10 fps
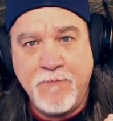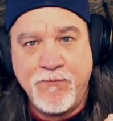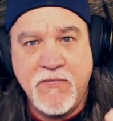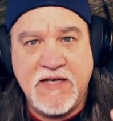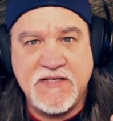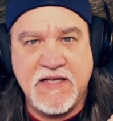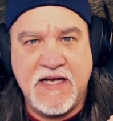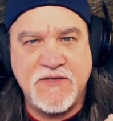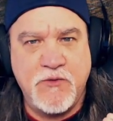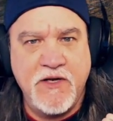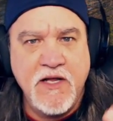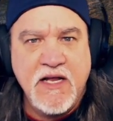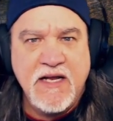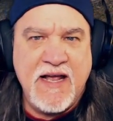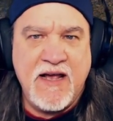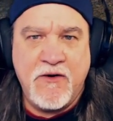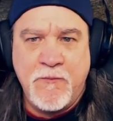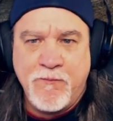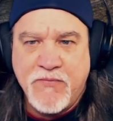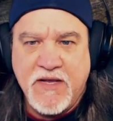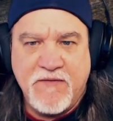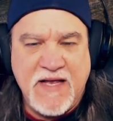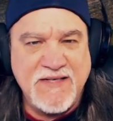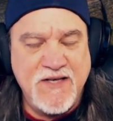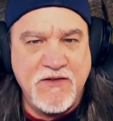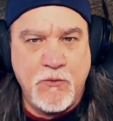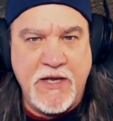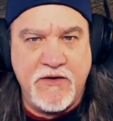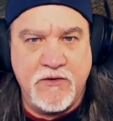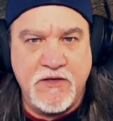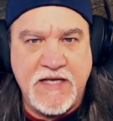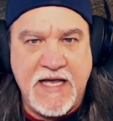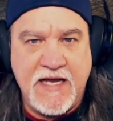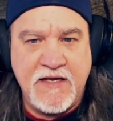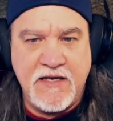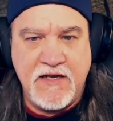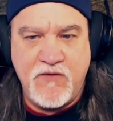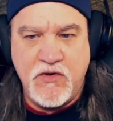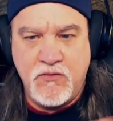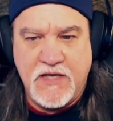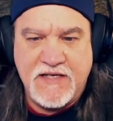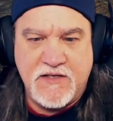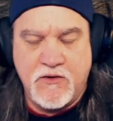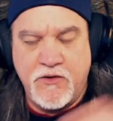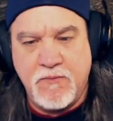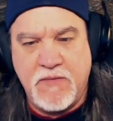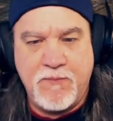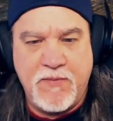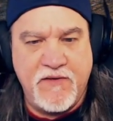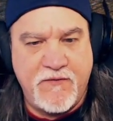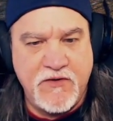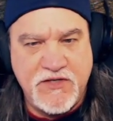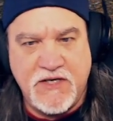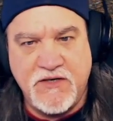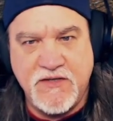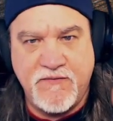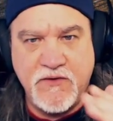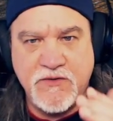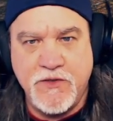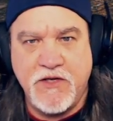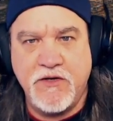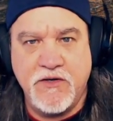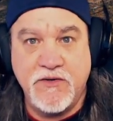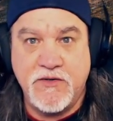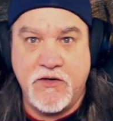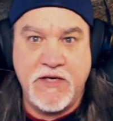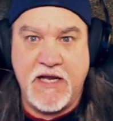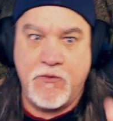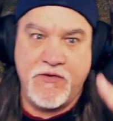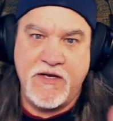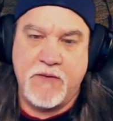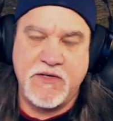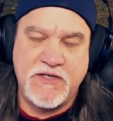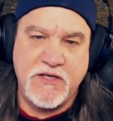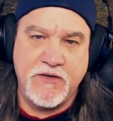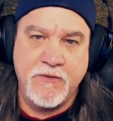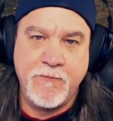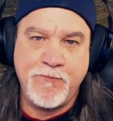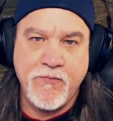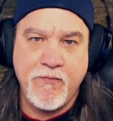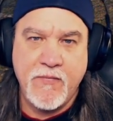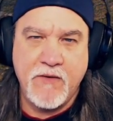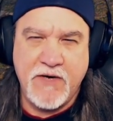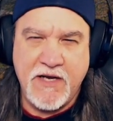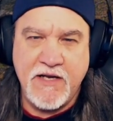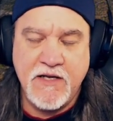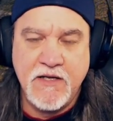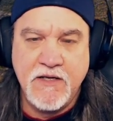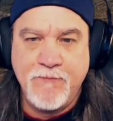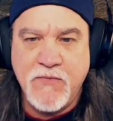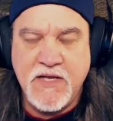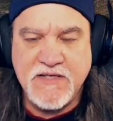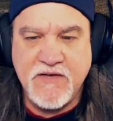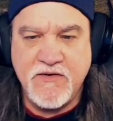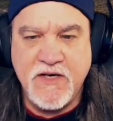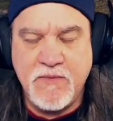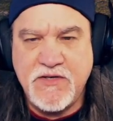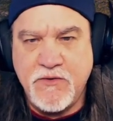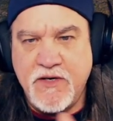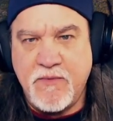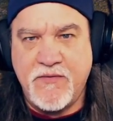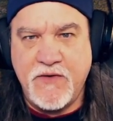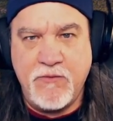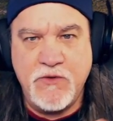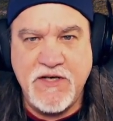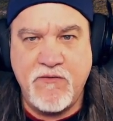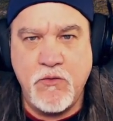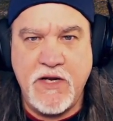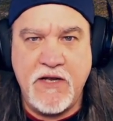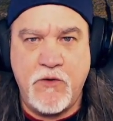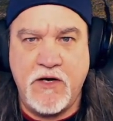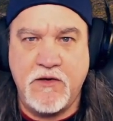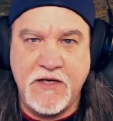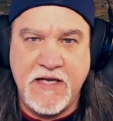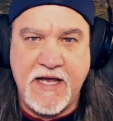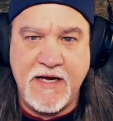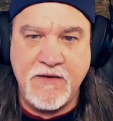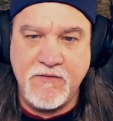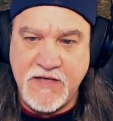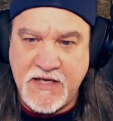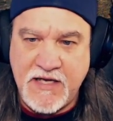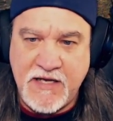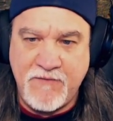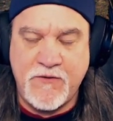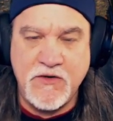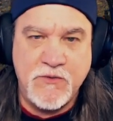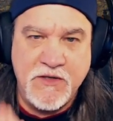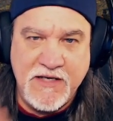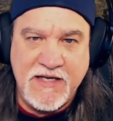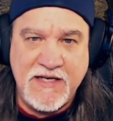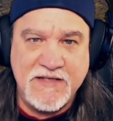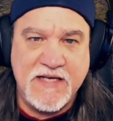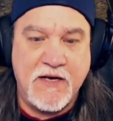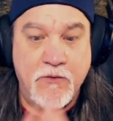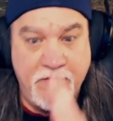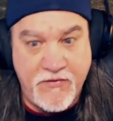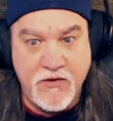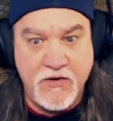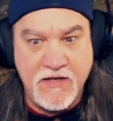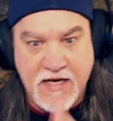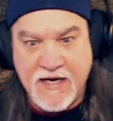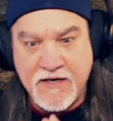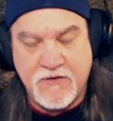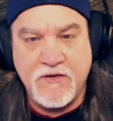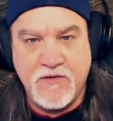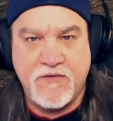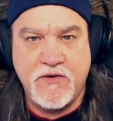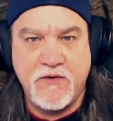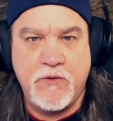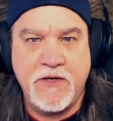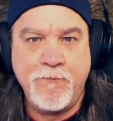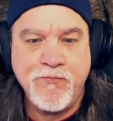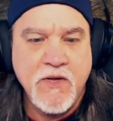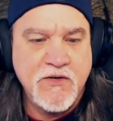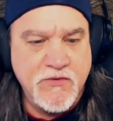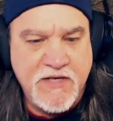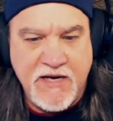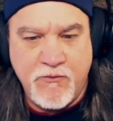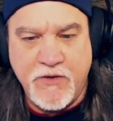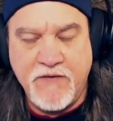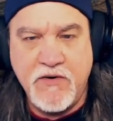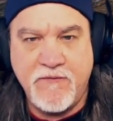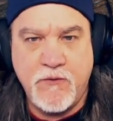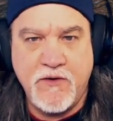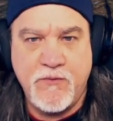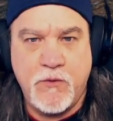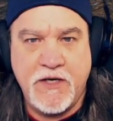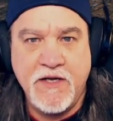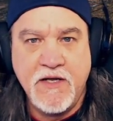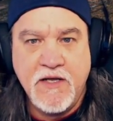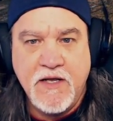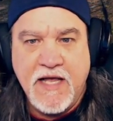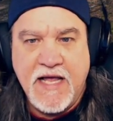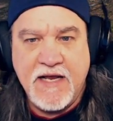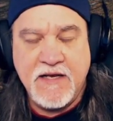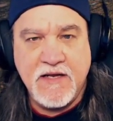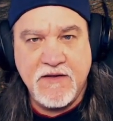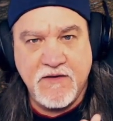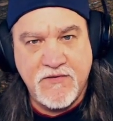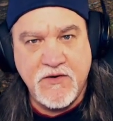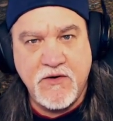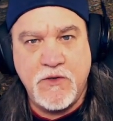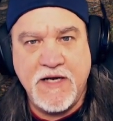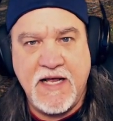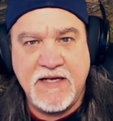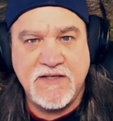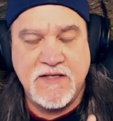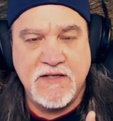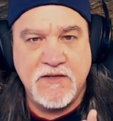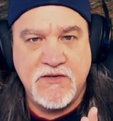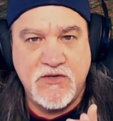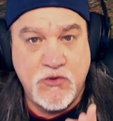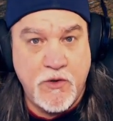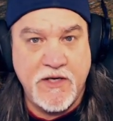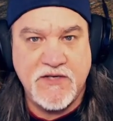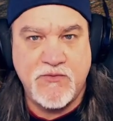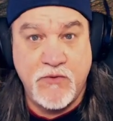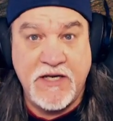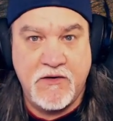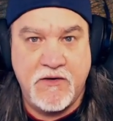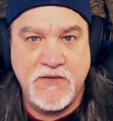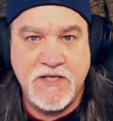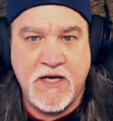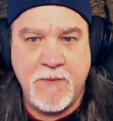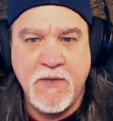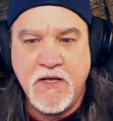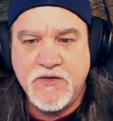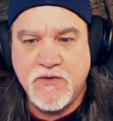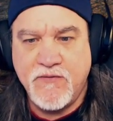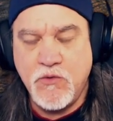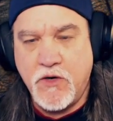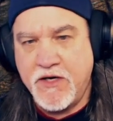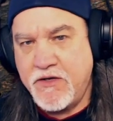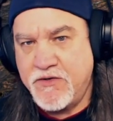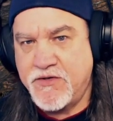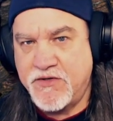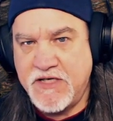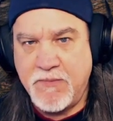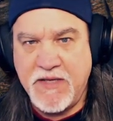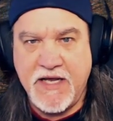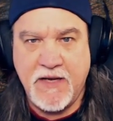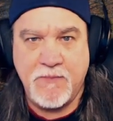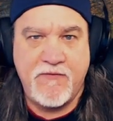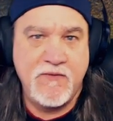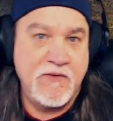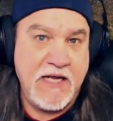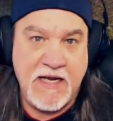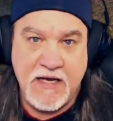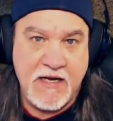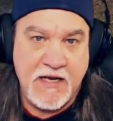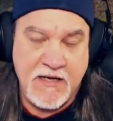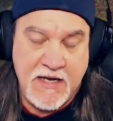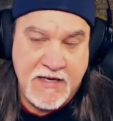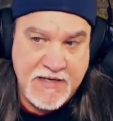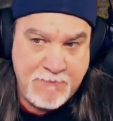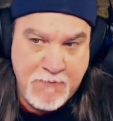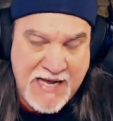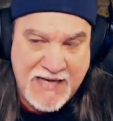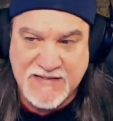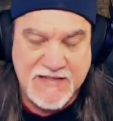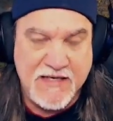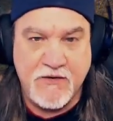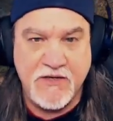that's the last one. Now, if that's not the way you look at it, if you like to load them up and the first shell is the first one you use, okay, well then number 2, right? It's either number 2 or number 3, whichever way you want to look at it. First one, second one, third. I call it the third one. So get rid of your fourth one and the third one has the shortest reload time. So if you want to use your DPM and max it out as